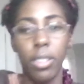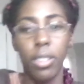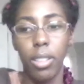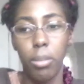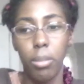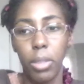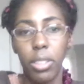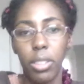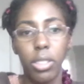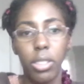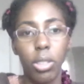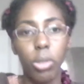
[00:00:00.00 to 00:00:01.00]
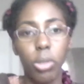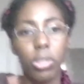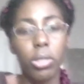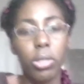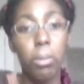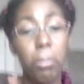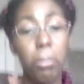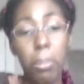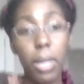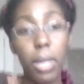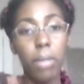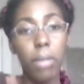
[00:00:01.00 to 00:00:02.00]
and bring this closer so
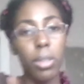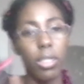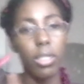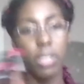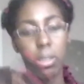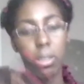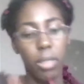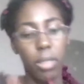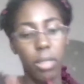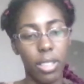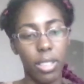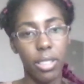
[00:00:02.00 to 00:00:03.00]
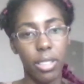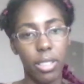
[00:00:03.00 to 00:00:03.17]
maybe you could see me like this.